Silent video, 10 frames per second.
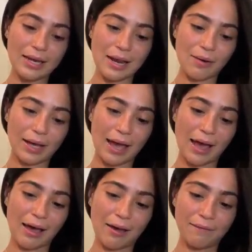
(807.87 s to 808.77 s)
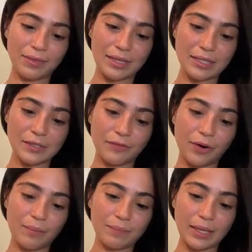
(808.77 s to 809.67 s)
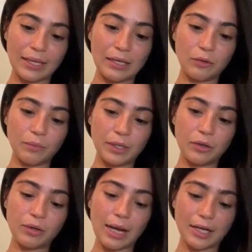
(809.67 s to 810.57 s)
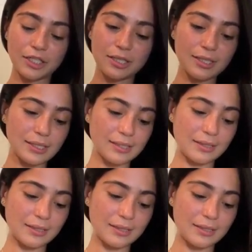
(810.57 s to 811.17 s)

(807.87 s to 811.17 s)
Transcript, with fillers: Now I have this from Illumino Lashes.